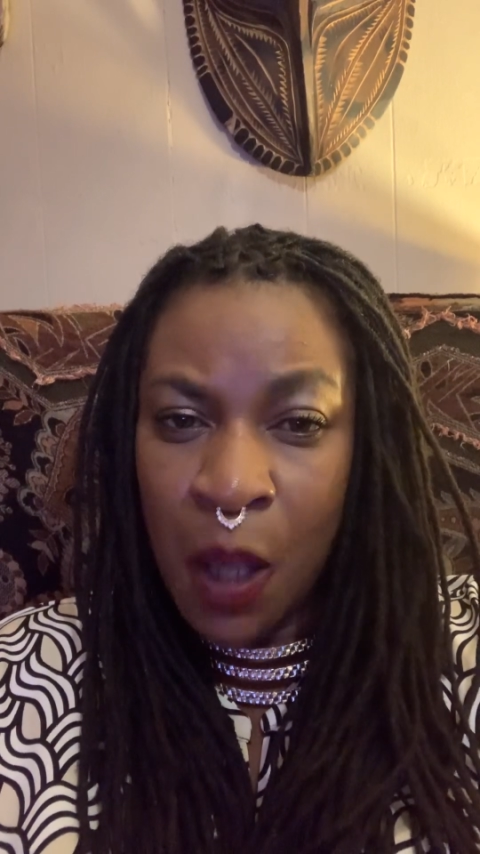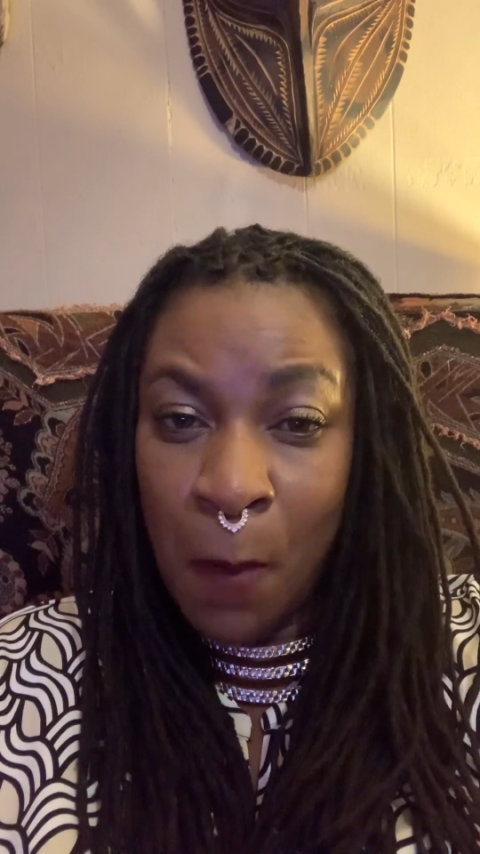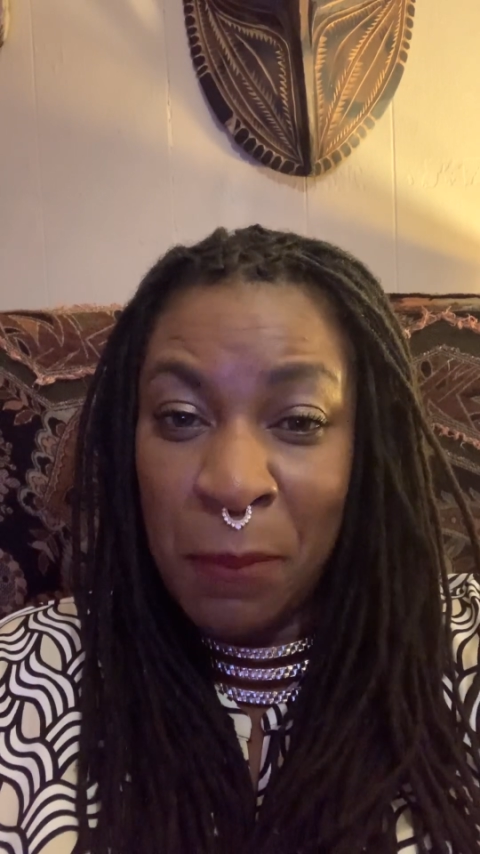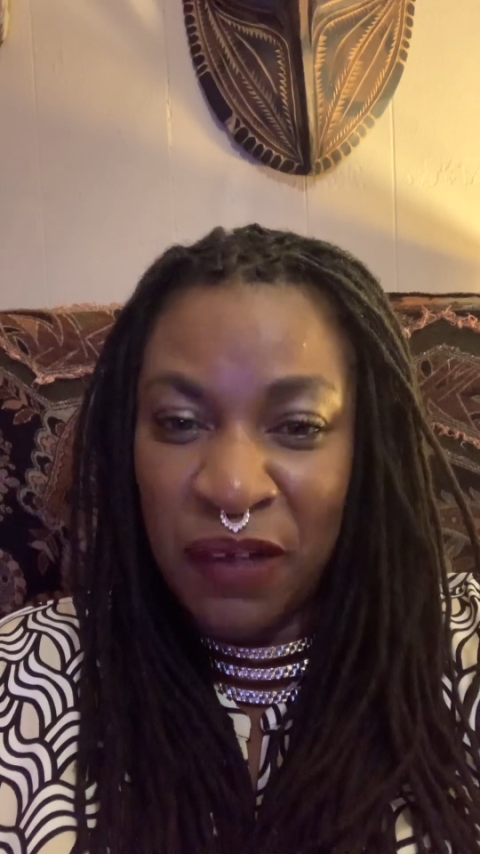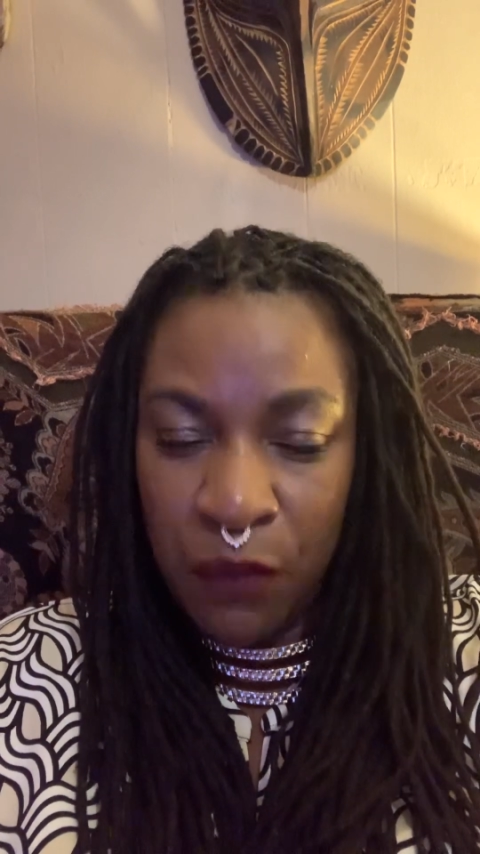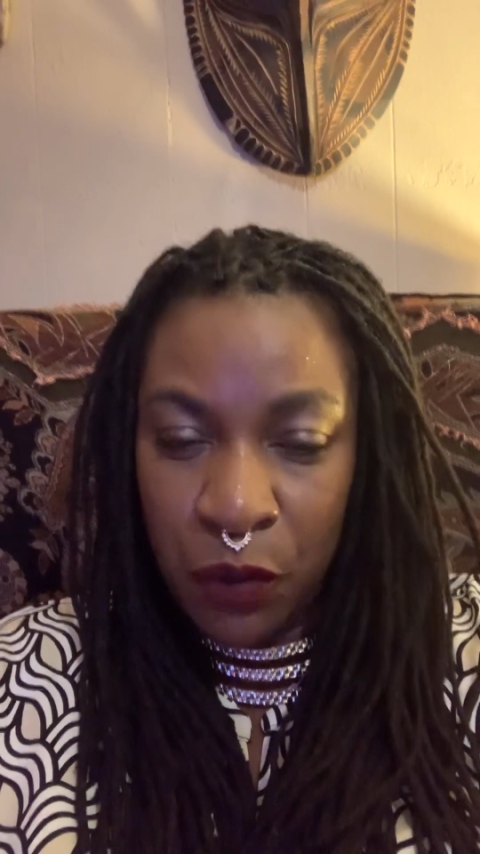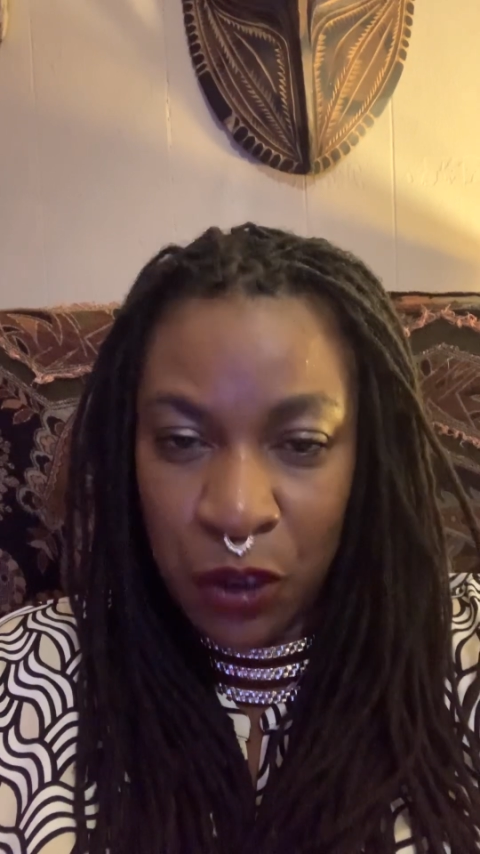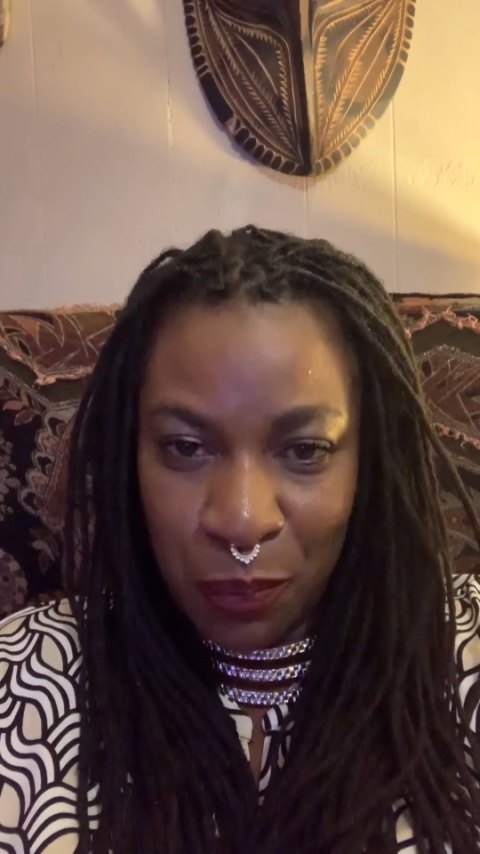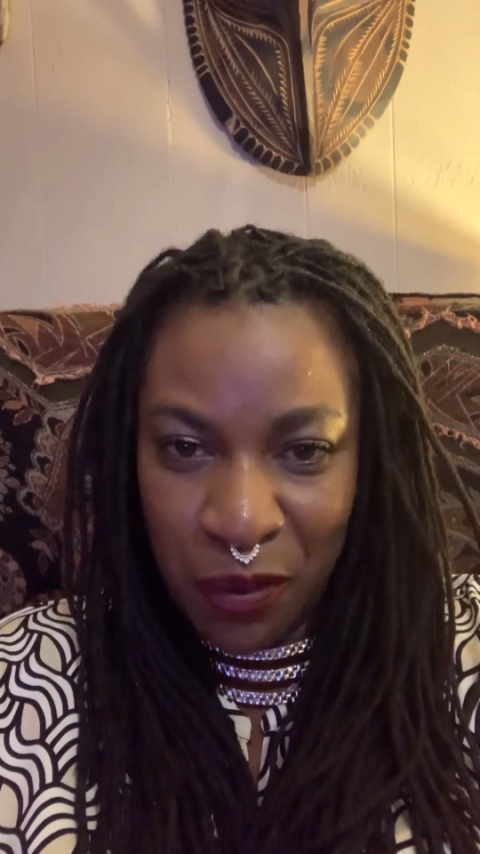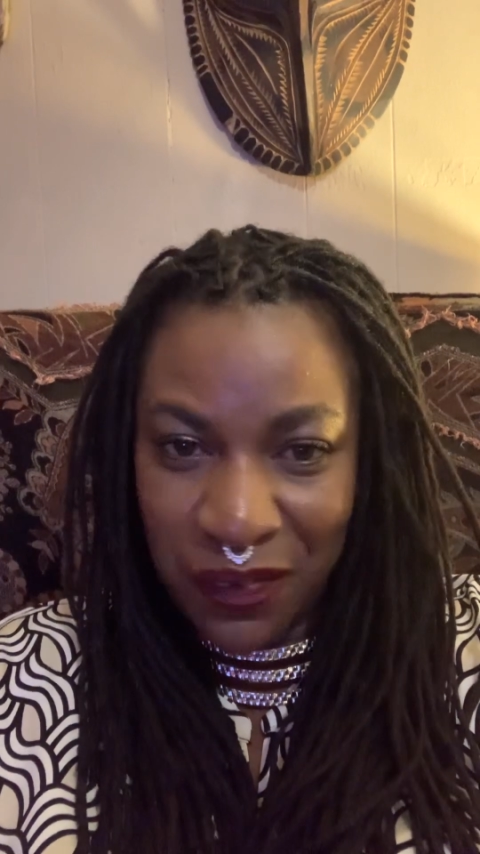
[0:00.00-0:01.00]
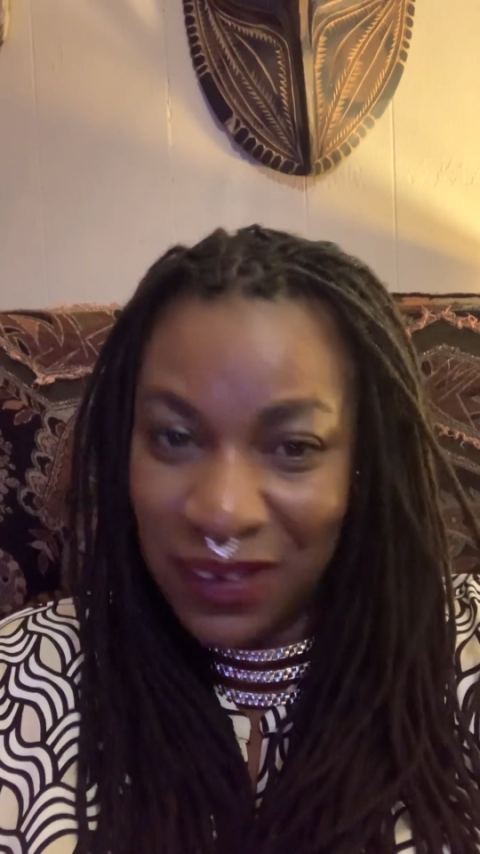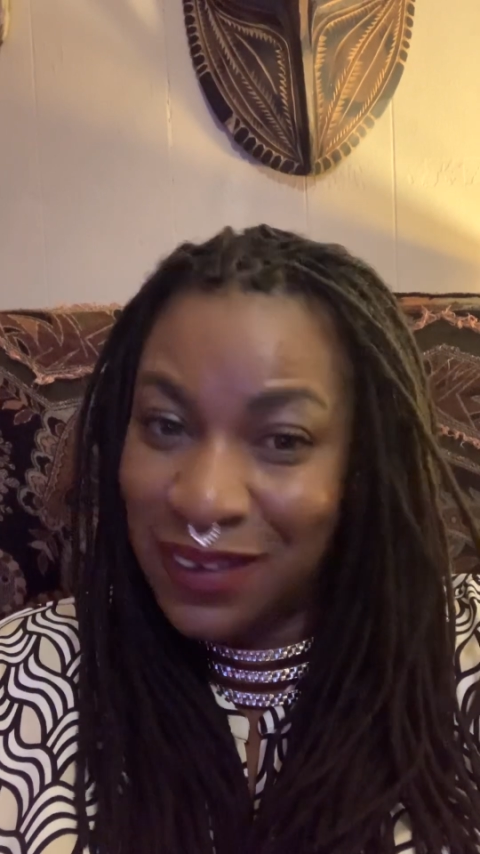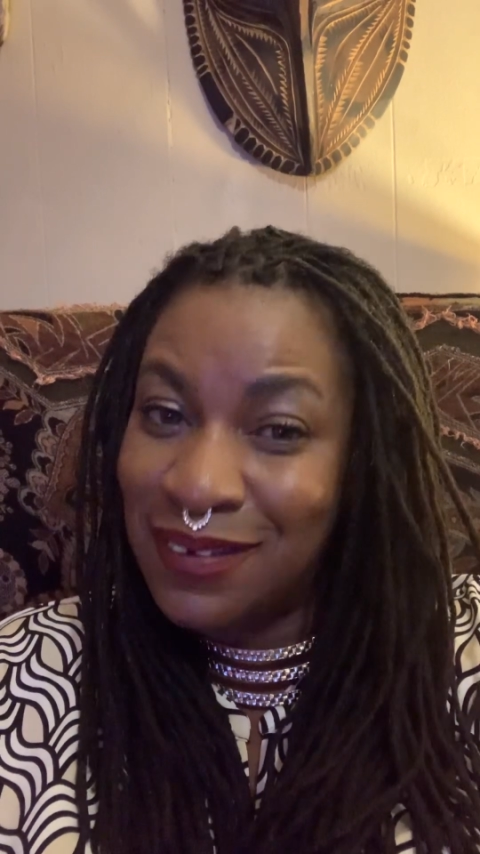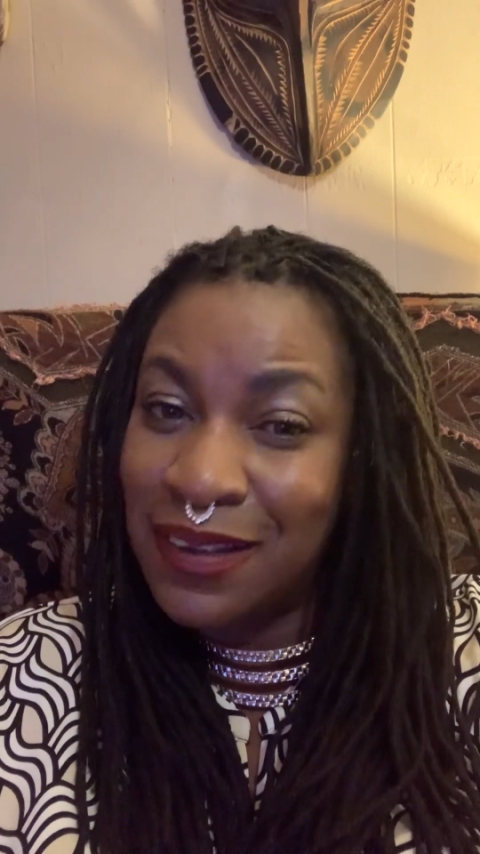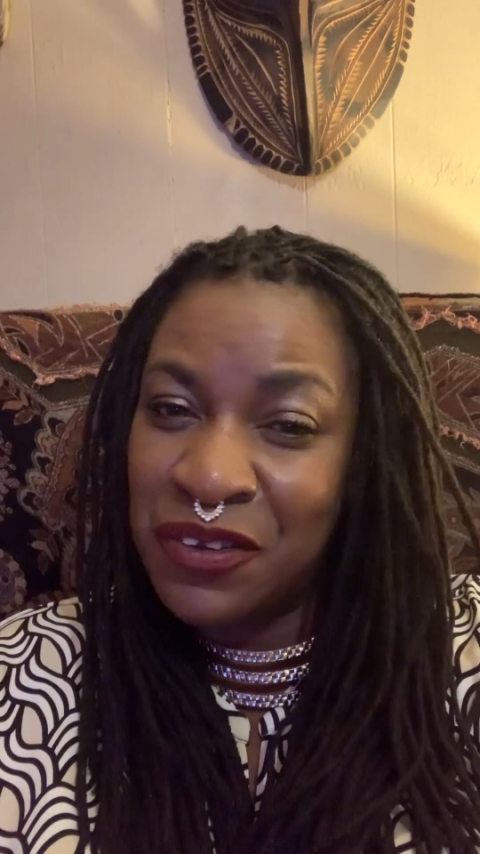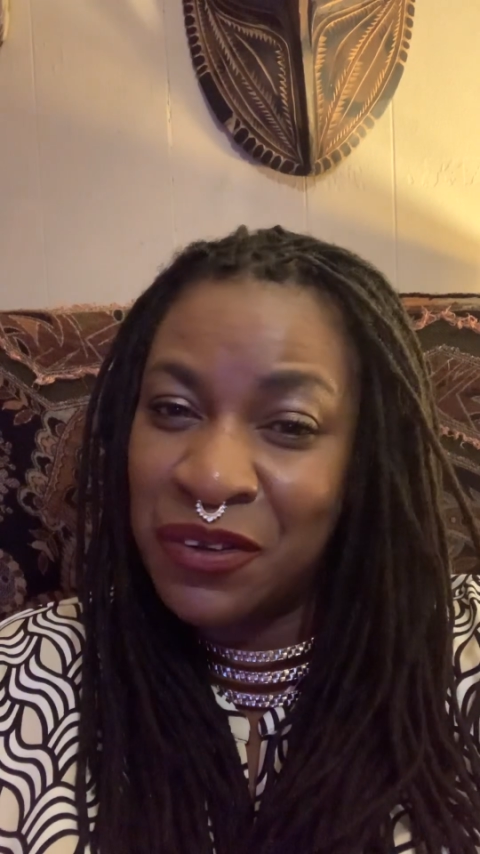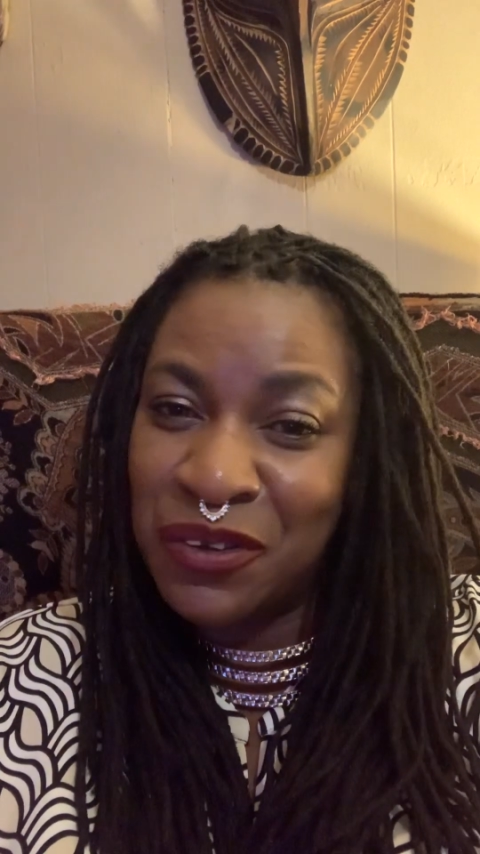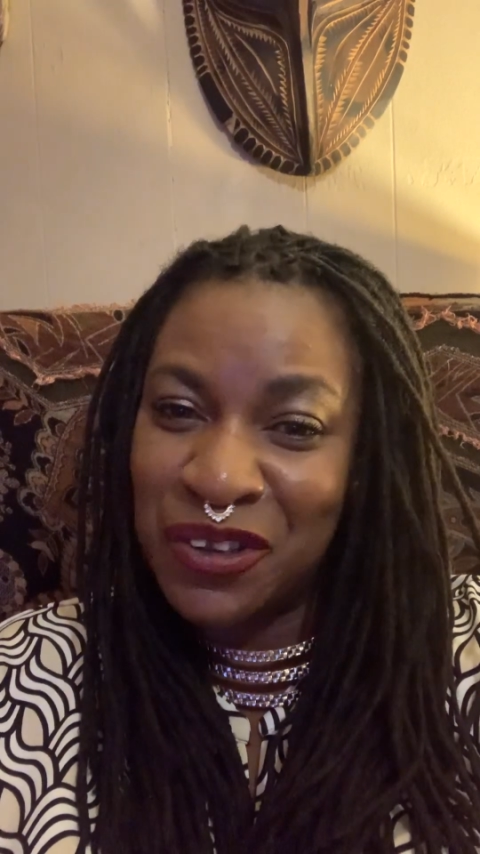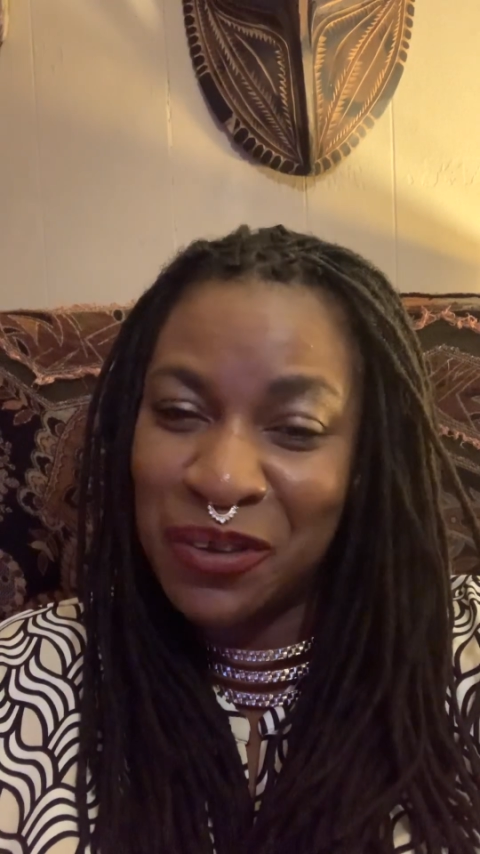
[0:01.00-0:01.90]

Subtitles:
But for your brothers and sisters,